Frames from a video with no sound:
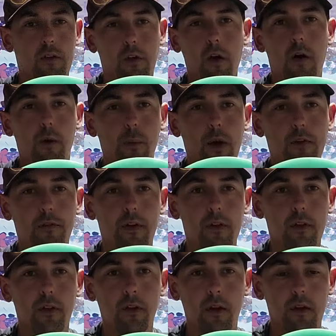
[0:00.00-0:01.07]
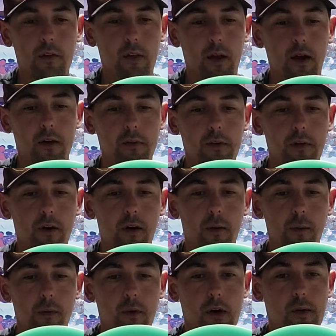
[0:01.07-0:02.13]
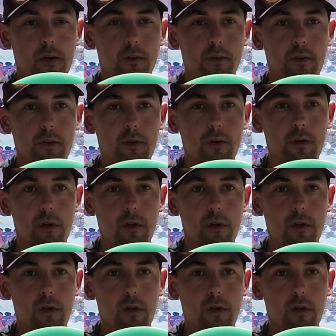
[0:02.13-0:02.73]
going way further than I ever thought it was going to.